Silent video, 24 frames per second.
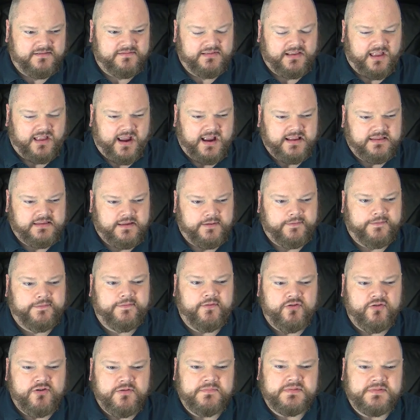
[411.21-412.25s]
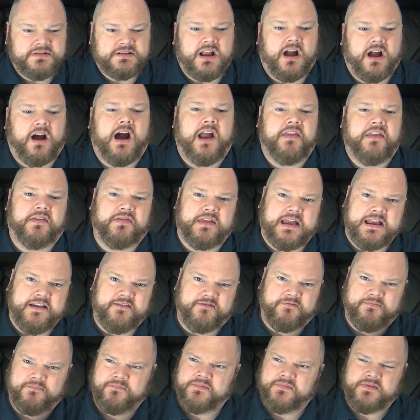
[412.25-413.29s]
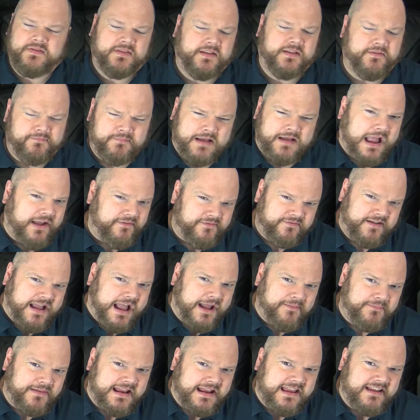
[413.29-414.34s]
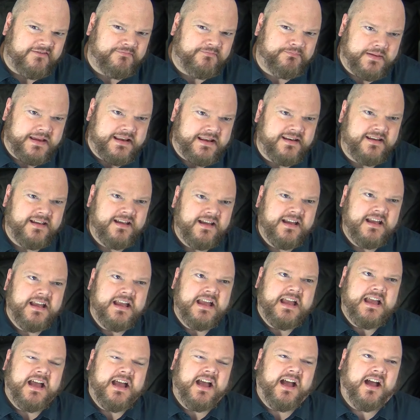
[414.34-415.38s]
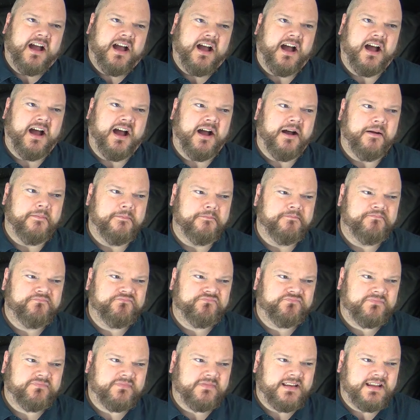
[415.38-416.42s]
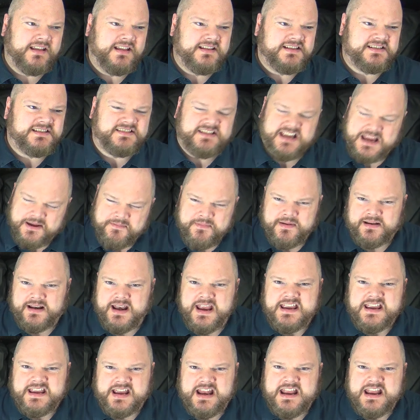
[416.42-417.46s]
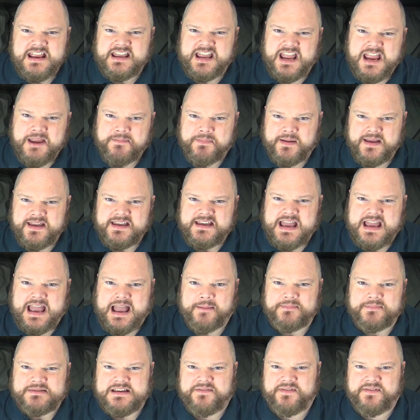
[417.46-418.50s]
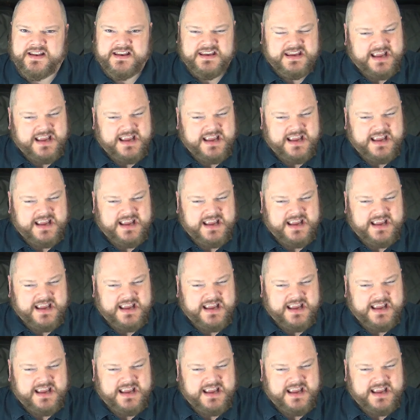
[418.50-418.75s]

like deformed guy that they've the family have been. Um, seemingly keeping captive in